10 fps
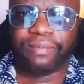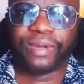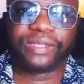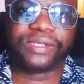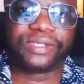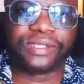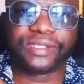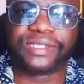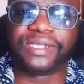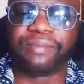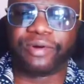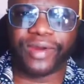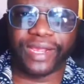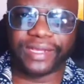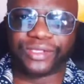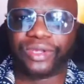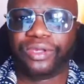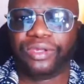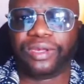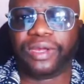But the summary is
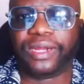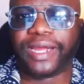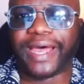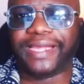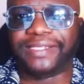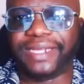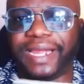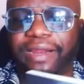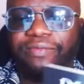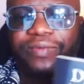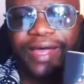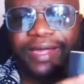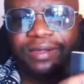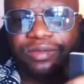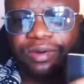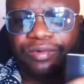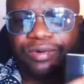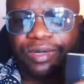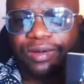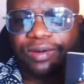you got to identify the
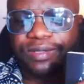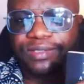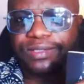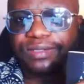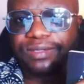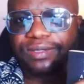root cause.